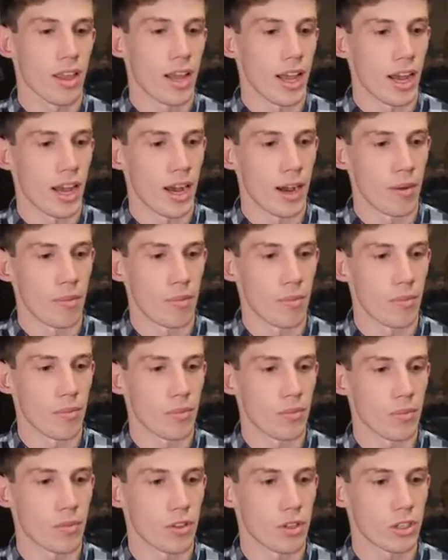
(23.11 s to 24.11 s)
Um,
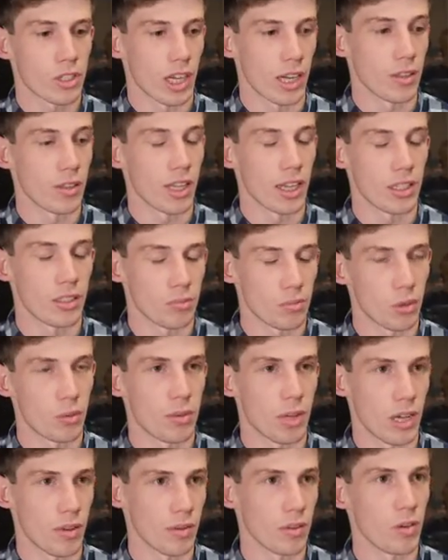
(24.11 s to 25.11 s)
so they
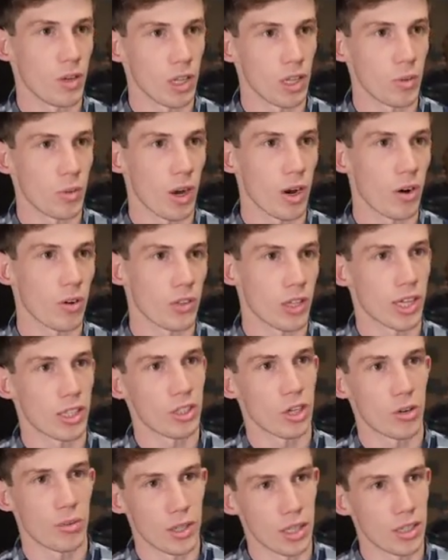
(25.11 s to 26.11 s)
prepared me really well. They
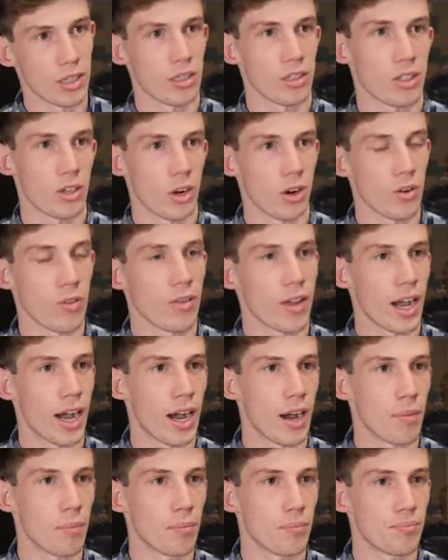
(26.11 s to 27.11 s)
told me you know
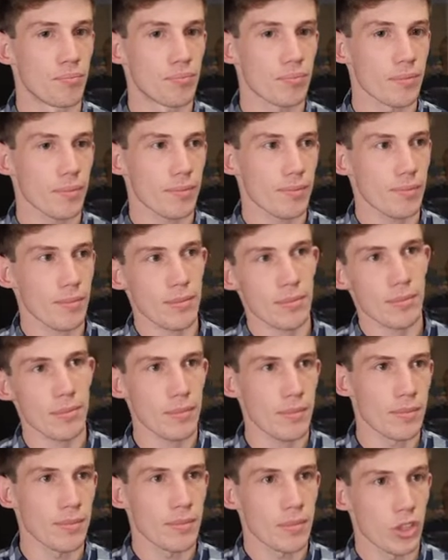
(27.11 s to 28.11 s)
um,
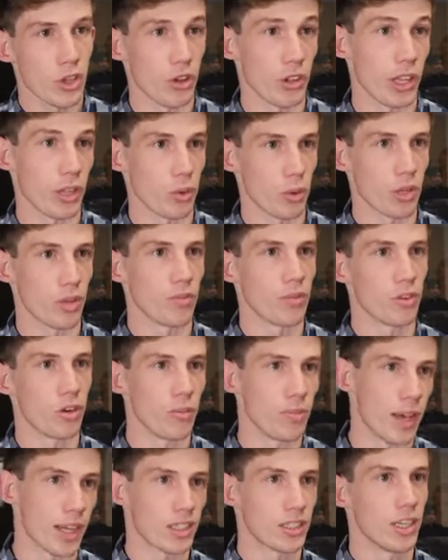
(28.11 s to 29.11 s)
know, they're looking for a
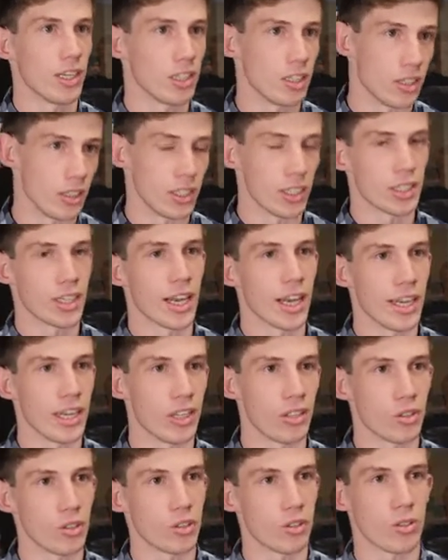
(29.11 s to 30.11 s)
math teacher in this
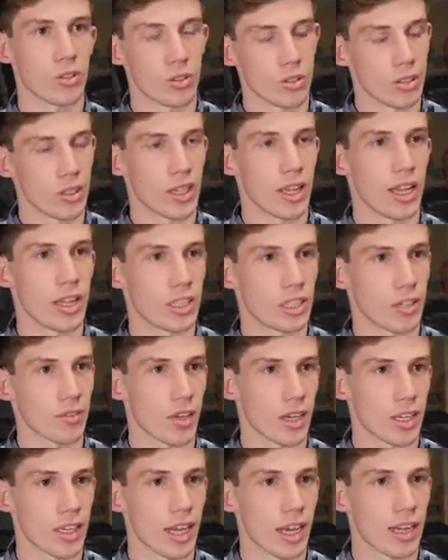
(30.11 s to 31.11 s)
age or and stuff
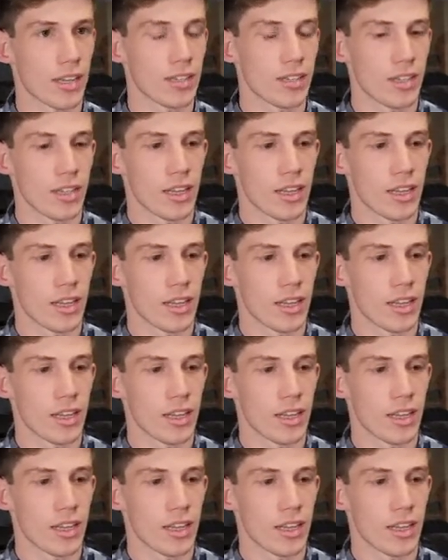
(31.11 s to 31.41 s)
like that.